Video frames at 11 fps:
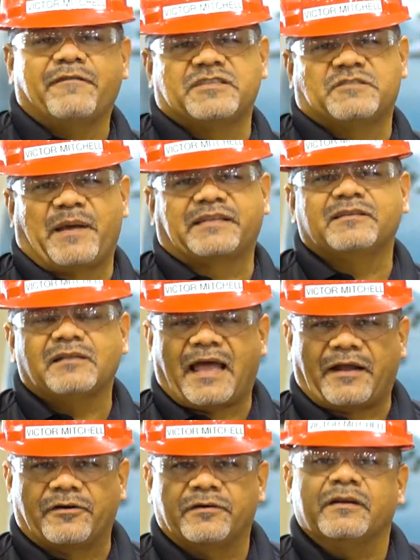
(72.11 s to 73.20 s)
have inspected the
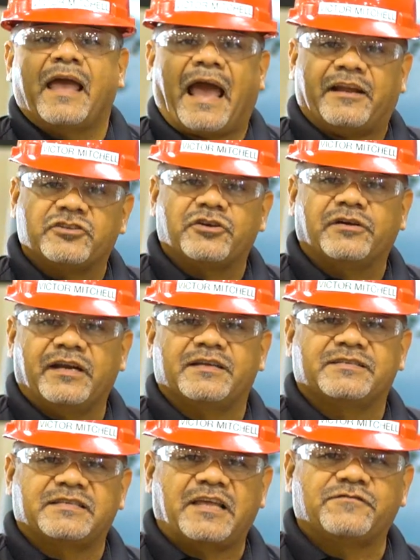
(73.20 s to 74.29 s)
ladder and ensured it
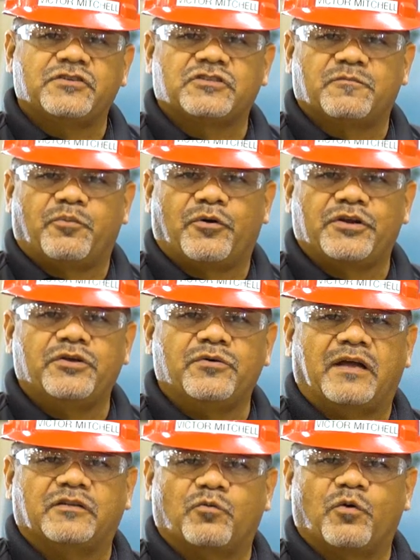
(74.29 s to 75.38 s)
is safe to support you
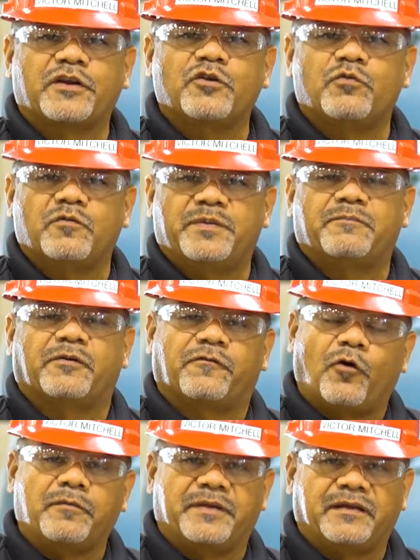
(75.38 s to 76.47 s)
and the work you will be
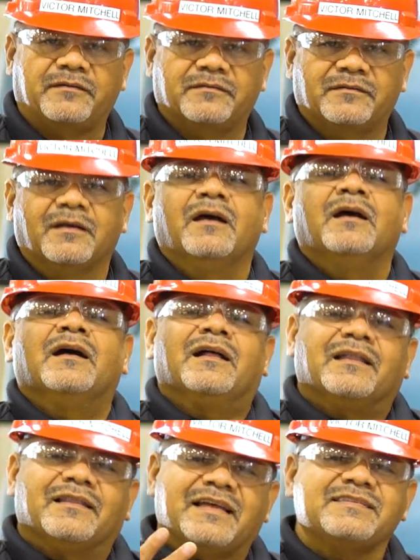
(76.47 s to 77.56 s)
performing,
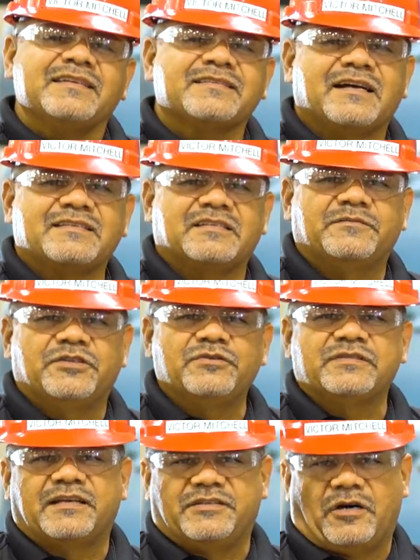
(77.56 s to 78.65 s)
let's discuss some do's and